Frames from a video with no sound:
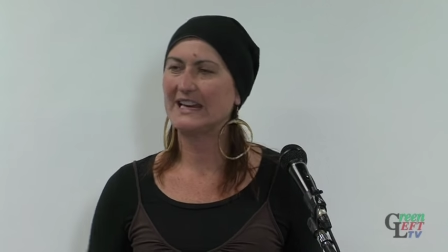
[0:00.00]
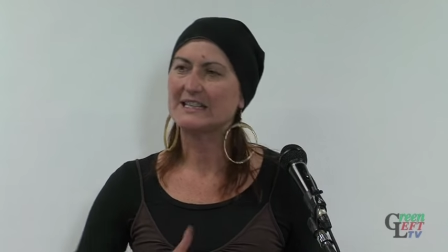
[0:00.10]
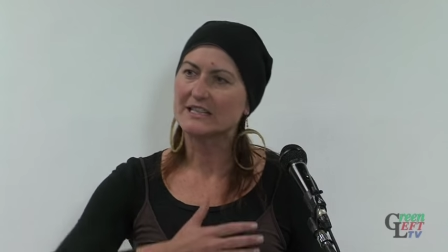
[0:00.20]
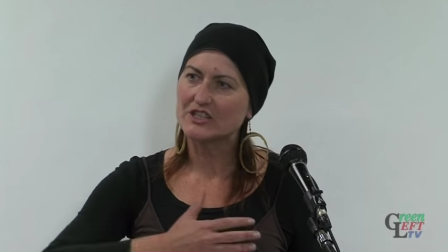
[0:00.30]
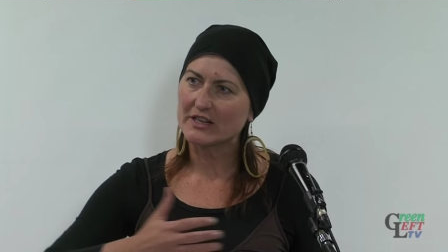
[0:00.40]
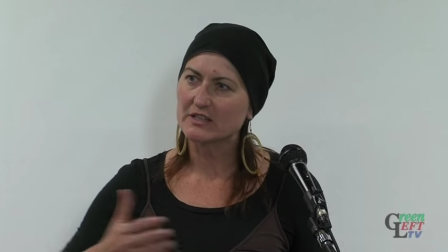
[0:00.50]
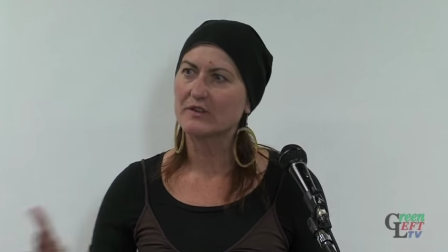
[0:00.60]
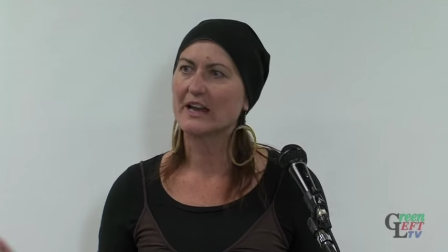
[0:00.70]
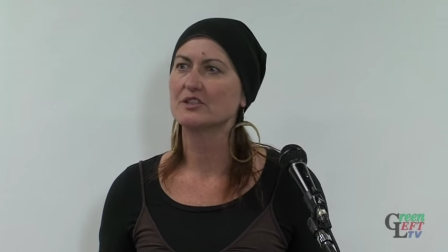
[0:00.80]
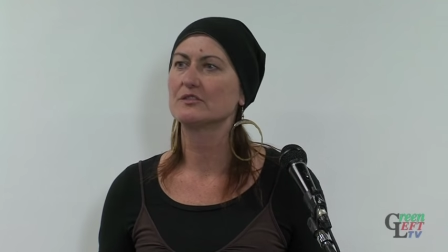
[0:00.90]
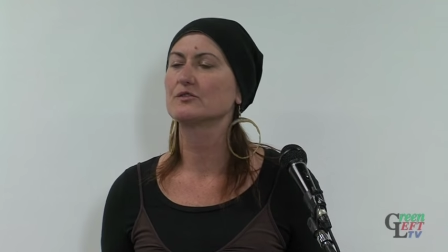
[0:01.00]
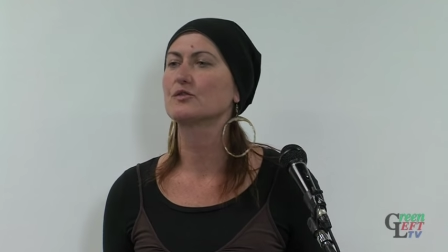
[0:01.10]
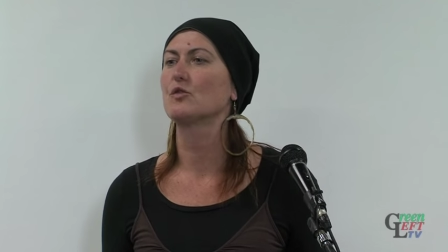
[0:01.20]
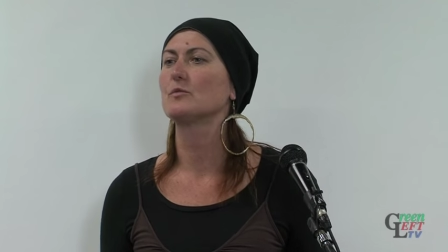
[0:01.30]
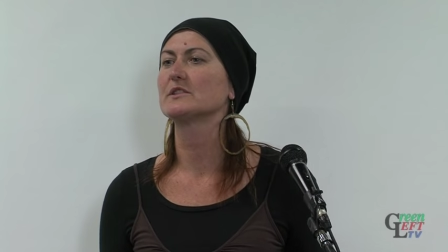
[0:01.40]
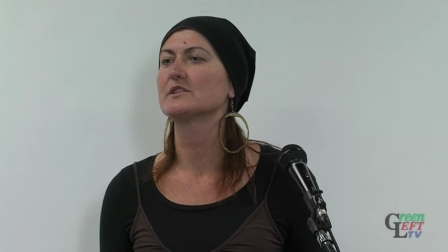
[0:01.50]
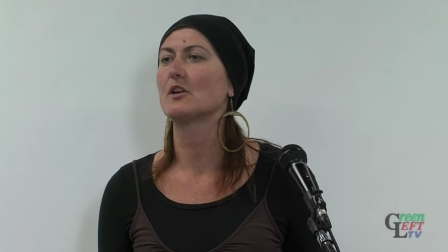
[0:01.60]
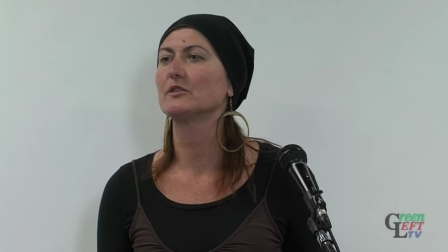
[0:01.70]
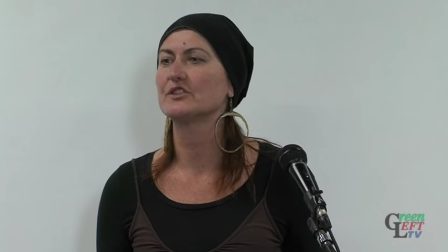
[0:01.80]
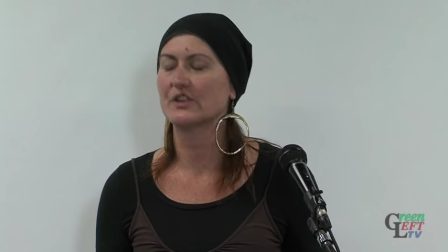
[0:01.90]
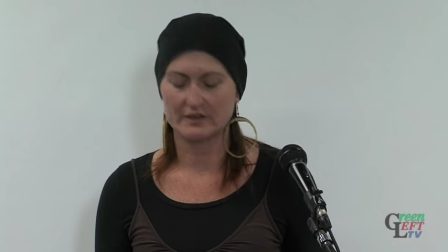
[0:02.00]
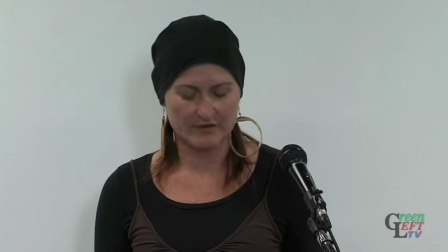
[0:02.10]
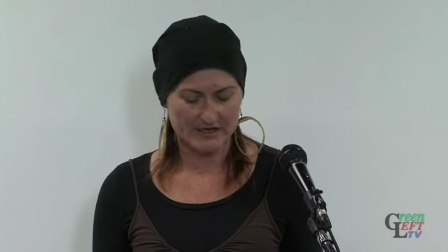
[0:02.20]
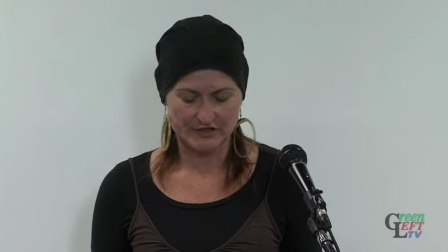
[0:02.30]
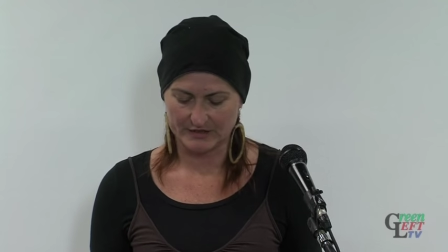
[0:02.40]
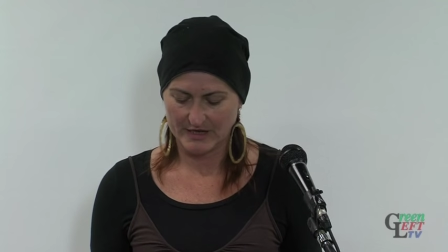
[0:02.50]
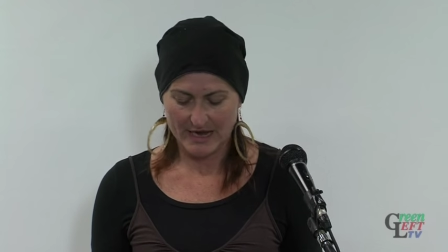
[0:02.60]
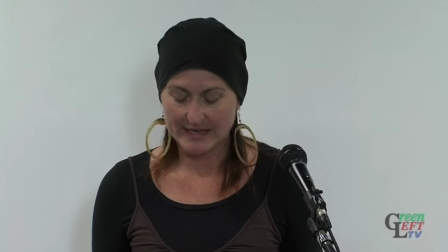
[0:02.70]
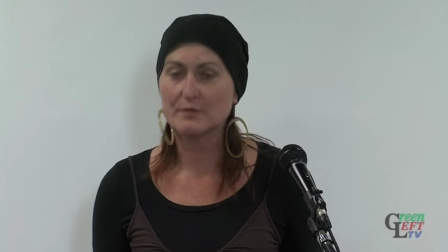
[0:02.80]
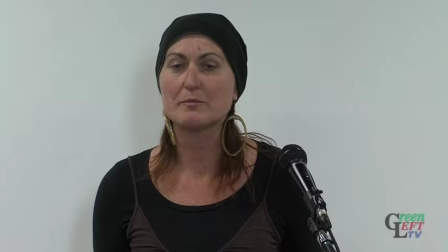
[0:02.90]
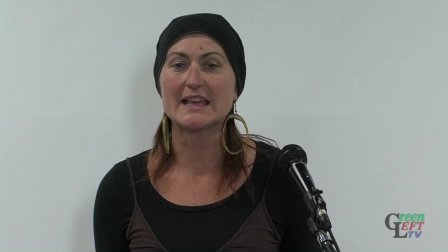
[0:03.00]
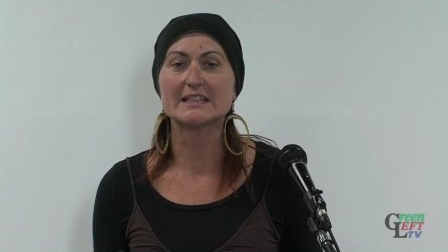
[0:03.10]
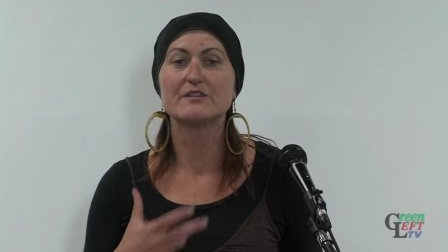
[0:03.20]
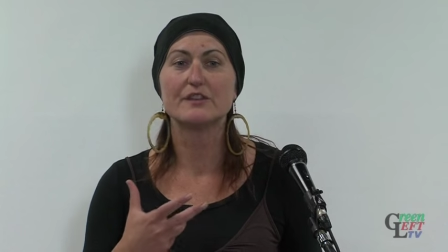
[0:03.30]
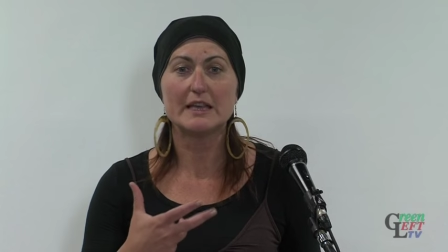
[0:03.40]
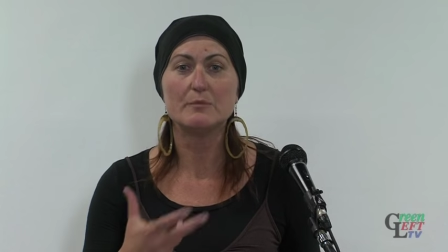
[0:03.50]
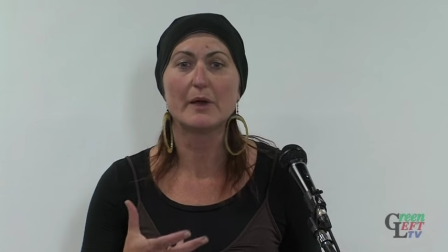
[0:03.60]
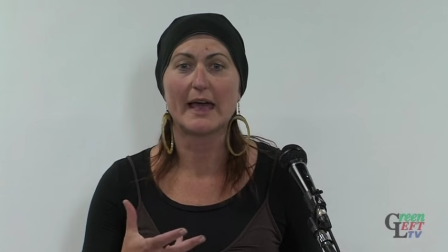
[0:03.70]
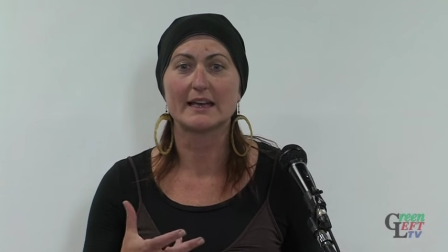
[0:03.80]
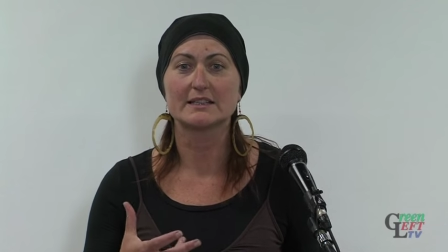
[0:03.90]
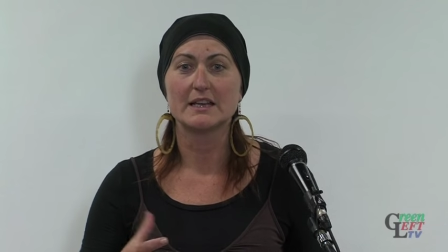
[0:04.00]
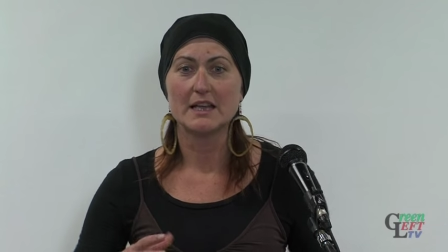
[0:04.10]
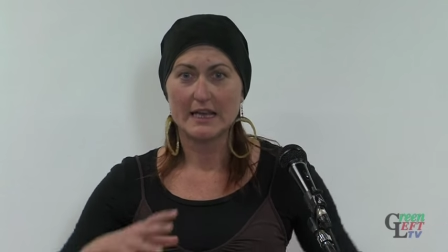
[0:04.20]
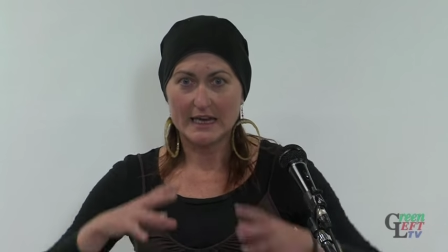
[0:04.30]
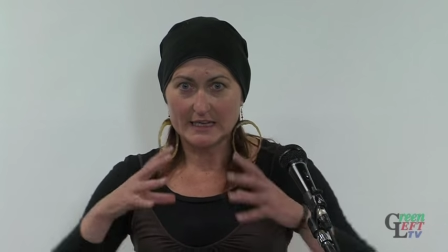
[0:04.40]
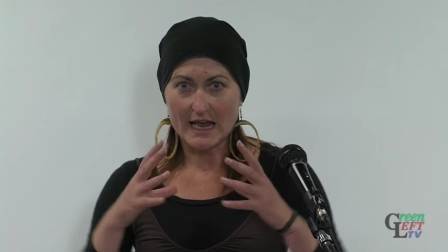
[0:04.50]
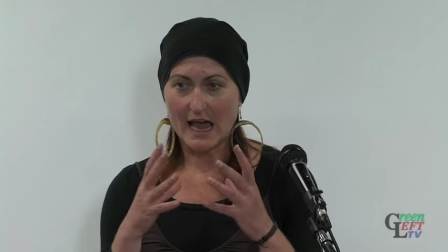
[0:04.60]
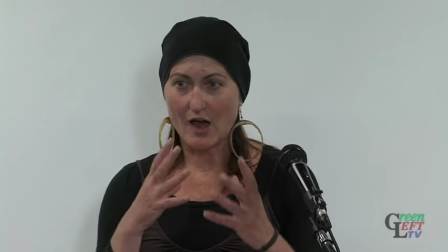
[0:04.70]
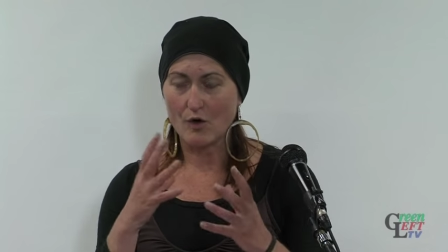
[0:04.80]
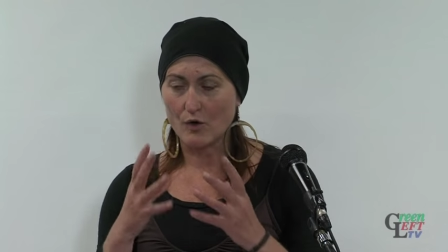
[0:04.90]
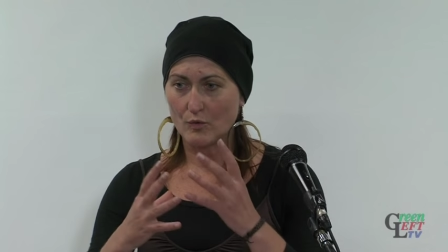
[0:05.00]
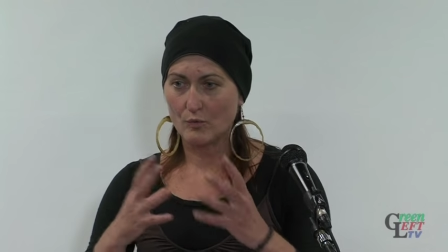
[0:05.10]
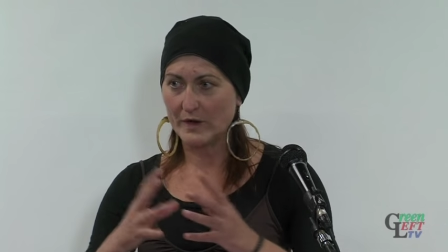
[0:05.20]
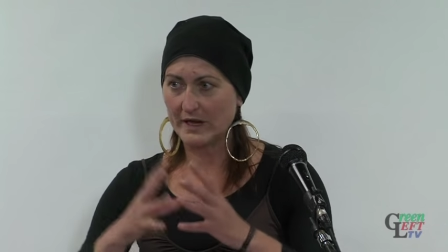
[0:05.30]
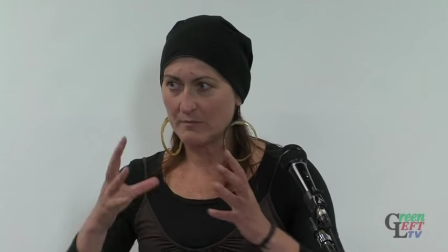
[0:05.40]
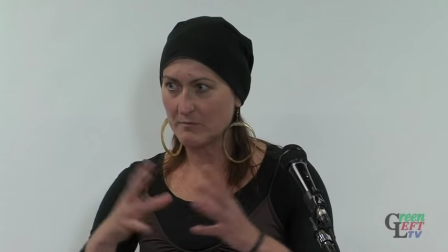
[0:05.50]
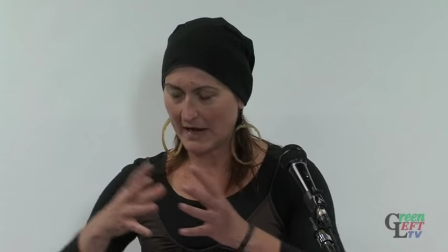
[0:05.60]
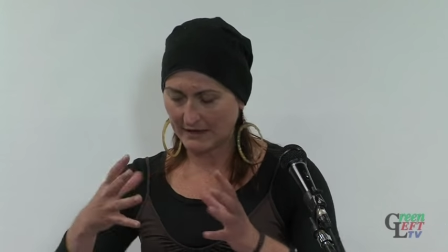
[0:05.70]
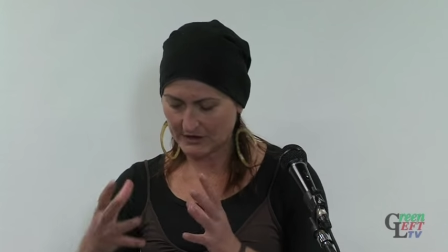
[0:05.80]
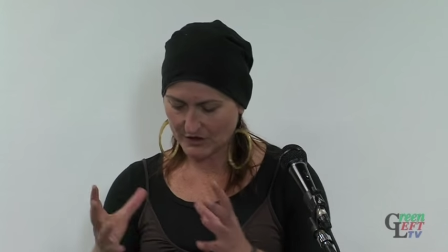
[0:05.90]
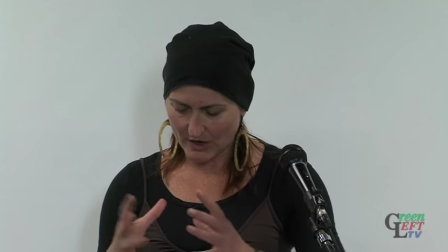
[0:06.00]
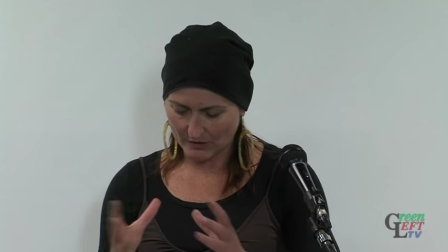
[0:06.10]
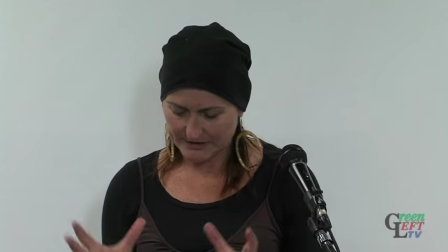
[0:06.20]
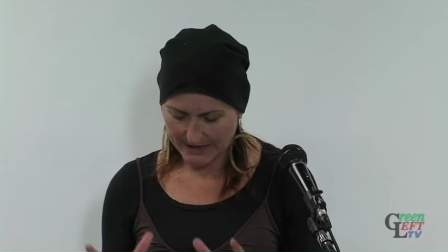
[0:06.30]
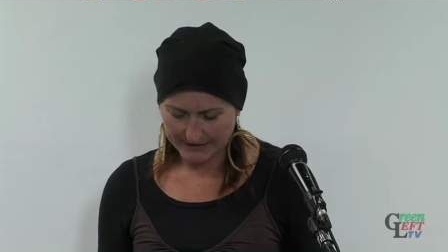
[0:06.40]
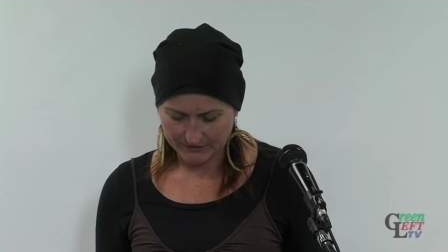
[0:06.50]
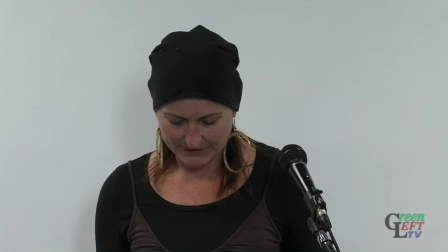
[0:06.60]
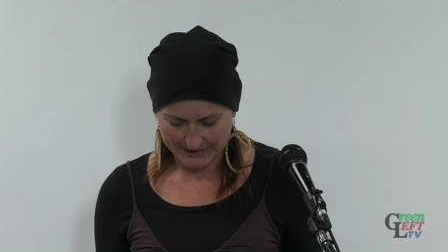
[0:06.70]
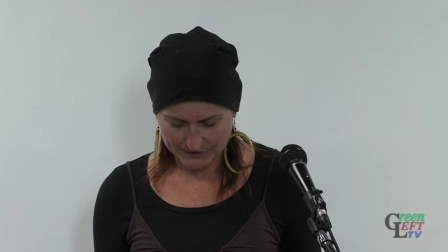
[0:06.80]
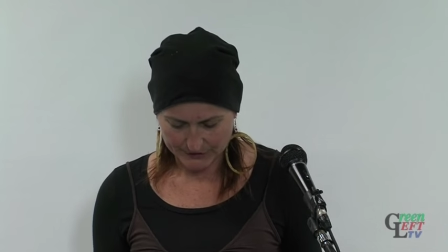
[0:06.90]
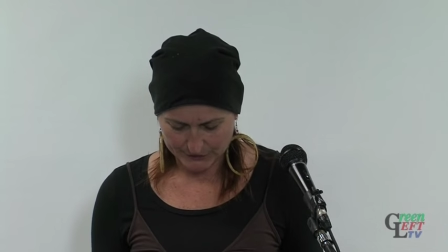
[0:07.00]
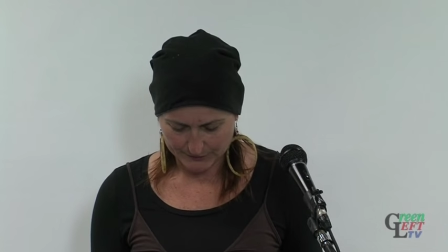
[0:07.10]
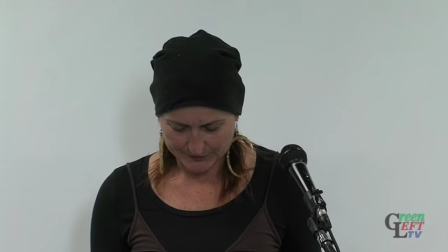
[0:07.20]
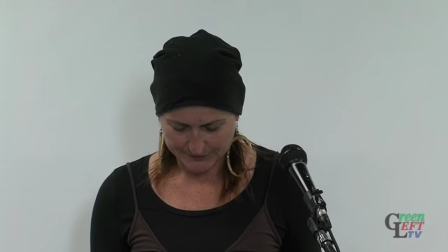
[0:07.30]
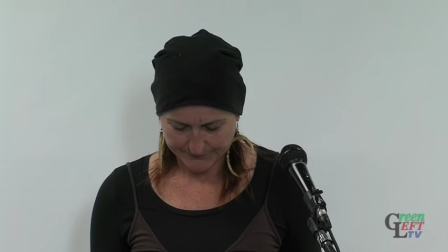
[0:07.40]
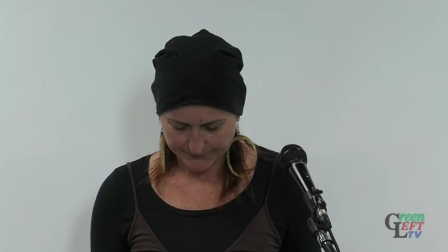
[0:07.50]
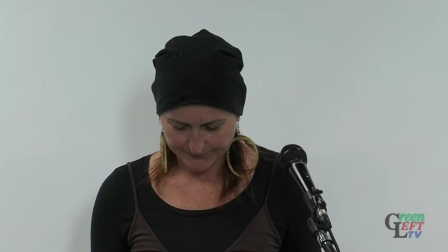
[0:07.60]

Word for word: Intergenerational trauma, stolen generation, has a massive impact in how we manage our daily relationships.